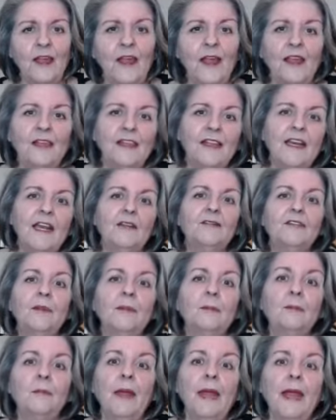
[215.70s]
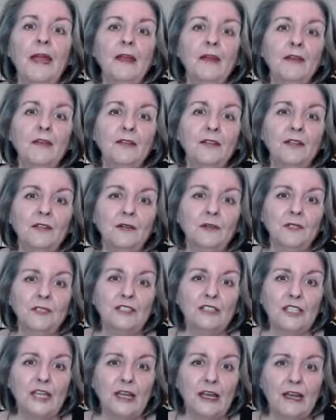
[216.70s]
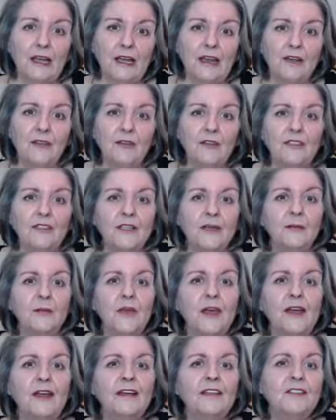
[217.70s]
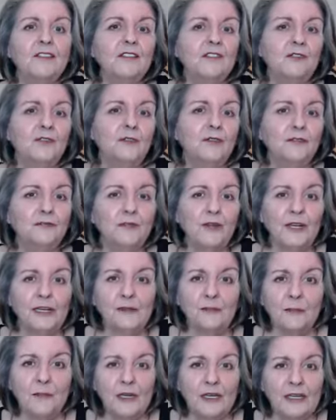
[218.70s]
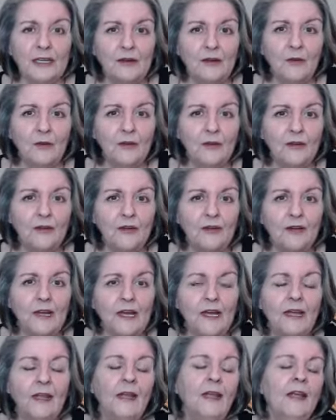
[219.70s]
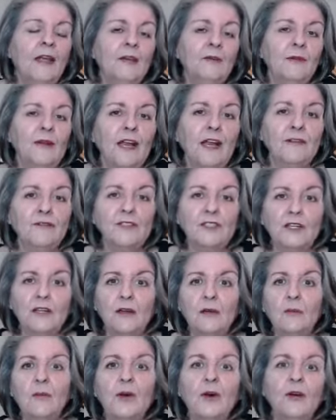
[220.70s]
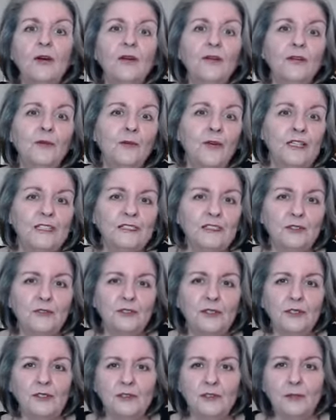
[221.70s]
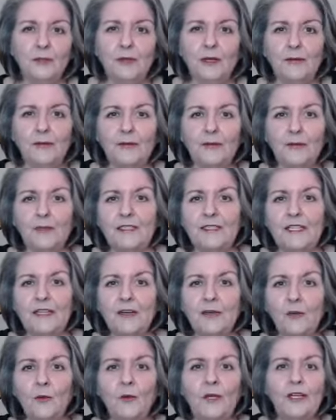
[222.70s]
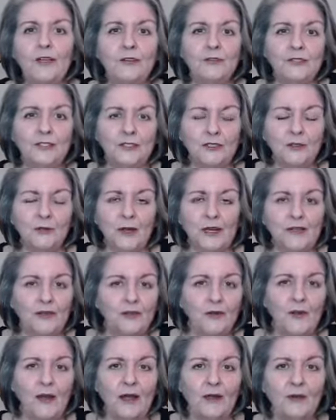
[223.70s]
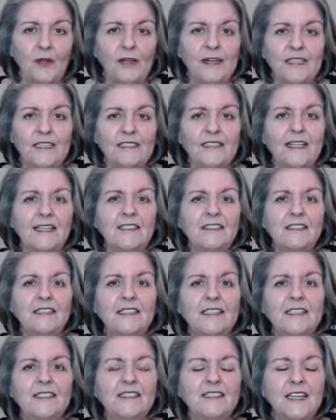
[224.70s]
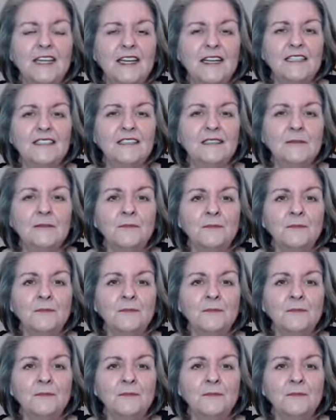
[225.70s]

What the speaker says: They'd have to mail you a check or some kind of certified money order. It would have to come all the way to you, probably take a week or two. I don't know how long it takes these days.